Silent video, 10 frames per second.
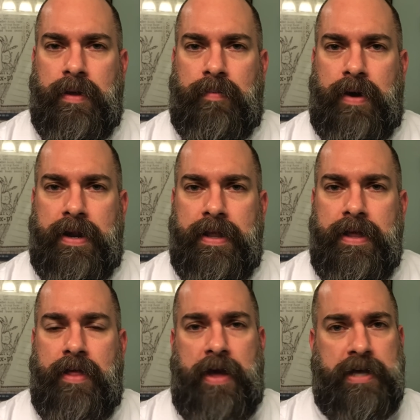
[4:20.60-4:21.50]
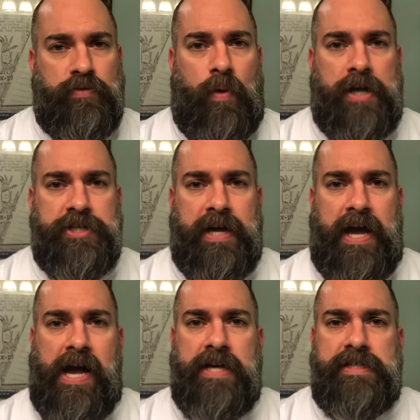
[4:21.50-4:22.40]
But thanks for watching,
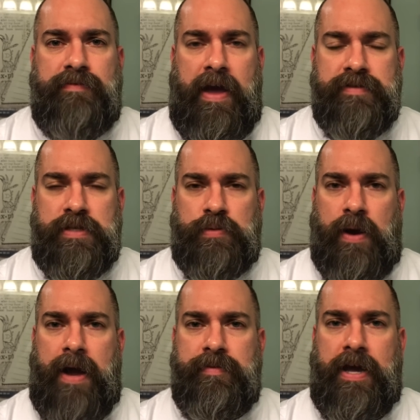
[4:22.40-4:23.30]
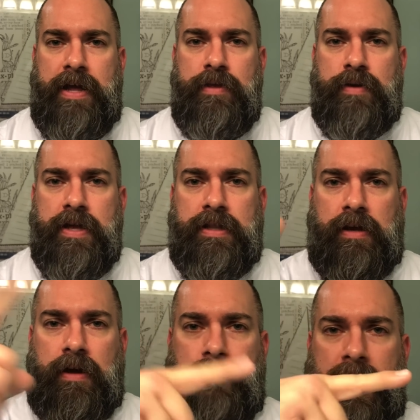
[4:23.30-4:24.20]
guys. If you haven't subscribed yet, you can
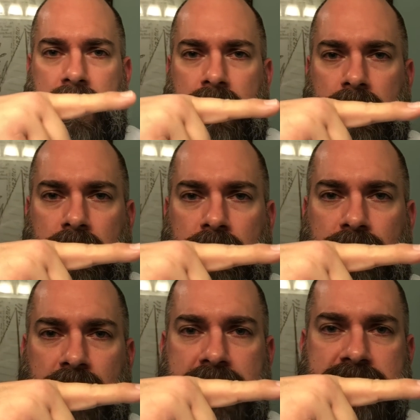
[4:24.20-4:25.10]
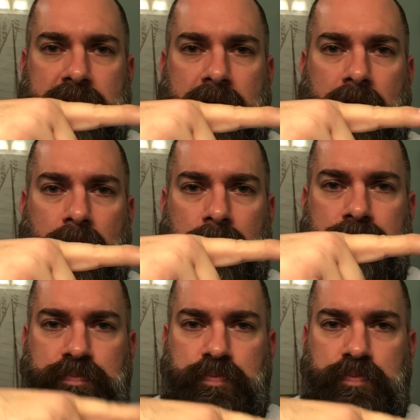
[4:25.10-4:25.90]
click on my face there.